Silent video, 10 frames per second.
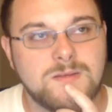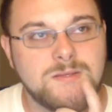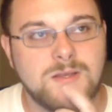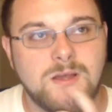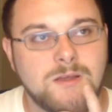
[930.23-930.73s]

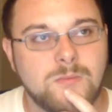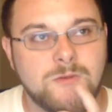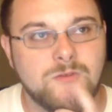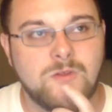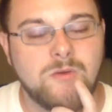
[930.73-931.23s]

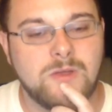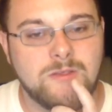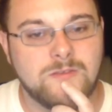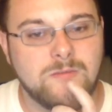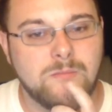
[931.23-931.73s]
Nakaba's doing
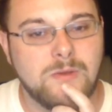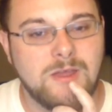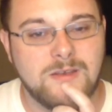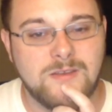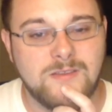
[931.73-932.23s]
some
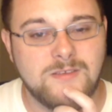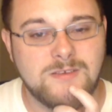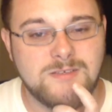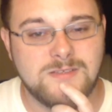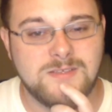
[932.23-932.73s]
bad
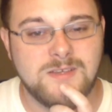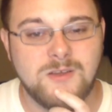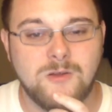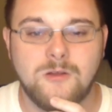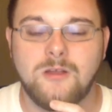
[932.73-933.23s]
decisions
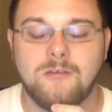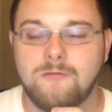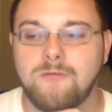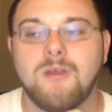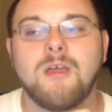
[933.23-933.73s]
here
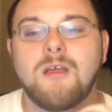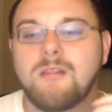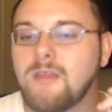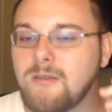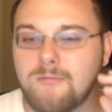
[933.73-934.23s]
of,
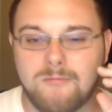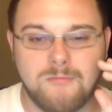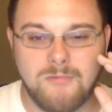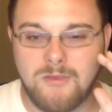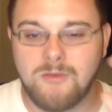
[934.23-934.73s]
like,
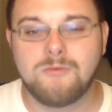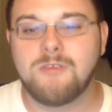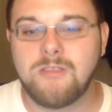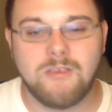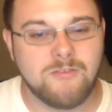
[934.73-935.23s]

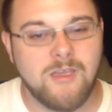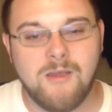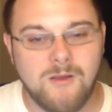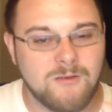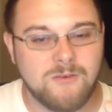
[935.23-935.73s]
using these
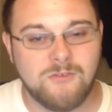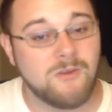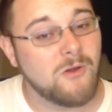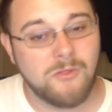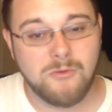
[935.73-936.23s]
characters in
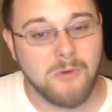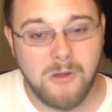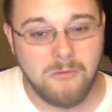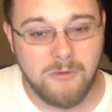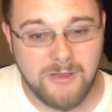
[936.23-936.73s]
all the
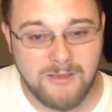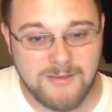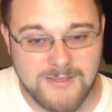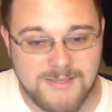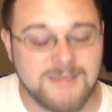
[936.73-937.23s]
wrong
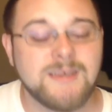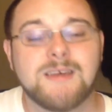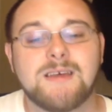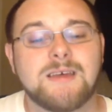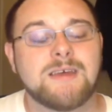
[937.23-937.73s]
ways.
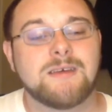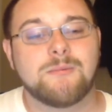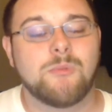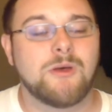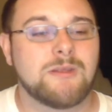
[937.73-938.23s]

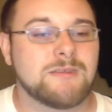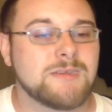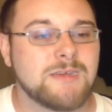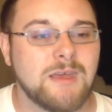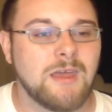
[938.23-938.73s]
But
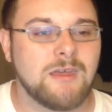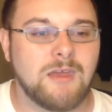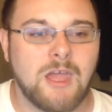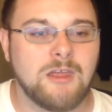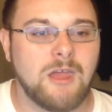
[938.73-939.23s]

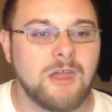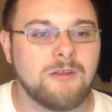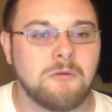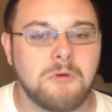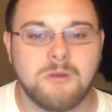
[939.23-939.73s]
I
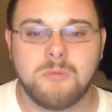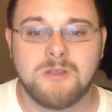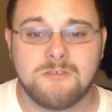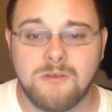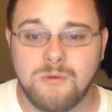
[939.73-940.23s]
don't want to be
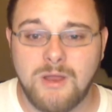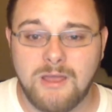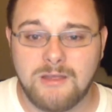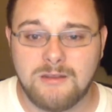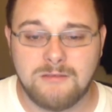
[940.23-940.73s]
too
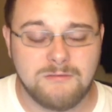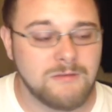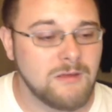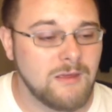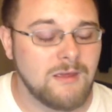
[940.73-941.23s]
negative.
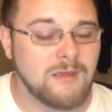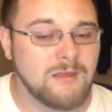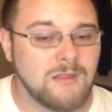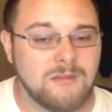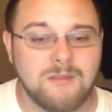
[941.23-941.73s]

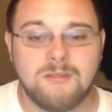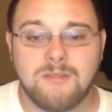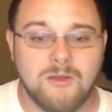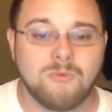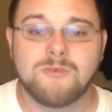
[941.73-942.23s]

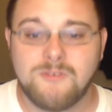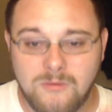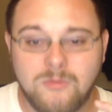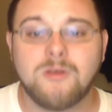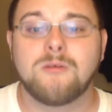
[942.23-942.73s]
There was
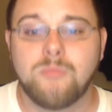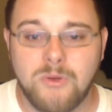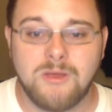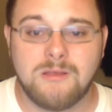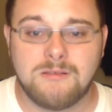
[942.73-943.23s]
some good
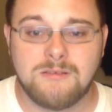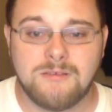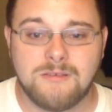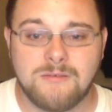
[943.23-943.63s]
bits.